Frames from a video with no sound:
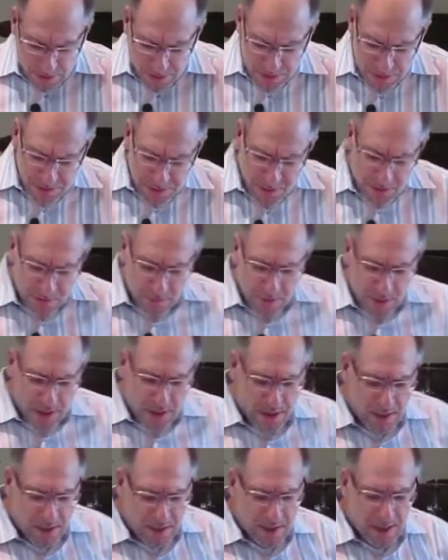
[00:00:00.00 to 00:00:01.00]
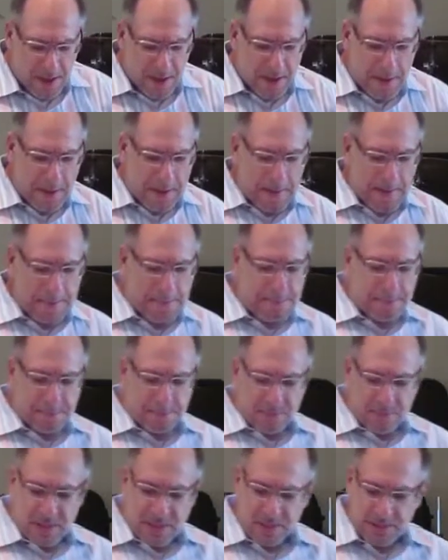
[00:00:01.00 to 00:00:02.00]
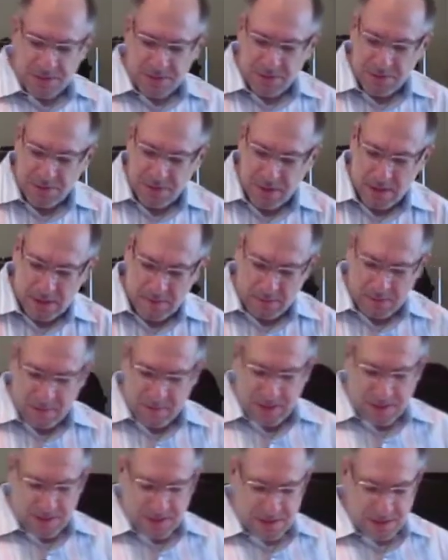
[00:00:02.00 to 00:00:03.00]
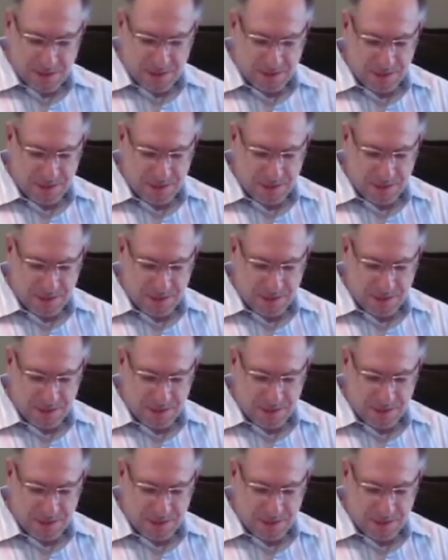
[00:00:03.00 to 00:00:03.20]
So, um, the Jew, um, read this.